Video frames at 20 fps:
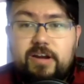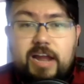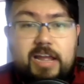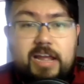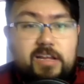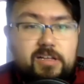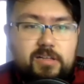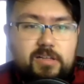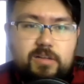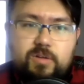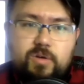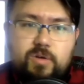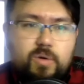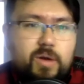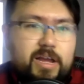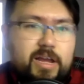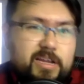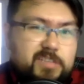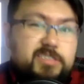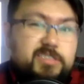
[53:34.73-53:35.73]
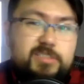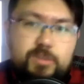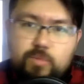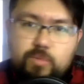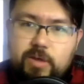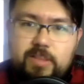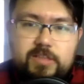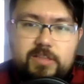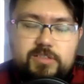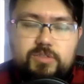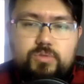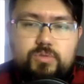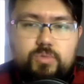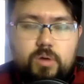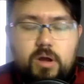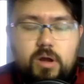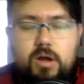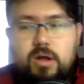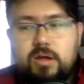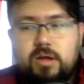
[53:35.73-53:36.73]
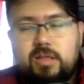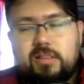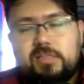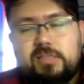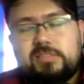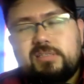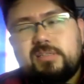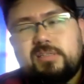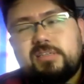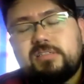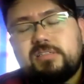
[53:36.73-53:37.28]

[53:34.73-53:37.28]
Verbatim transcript: I you know I could see why this is wrong and this and this,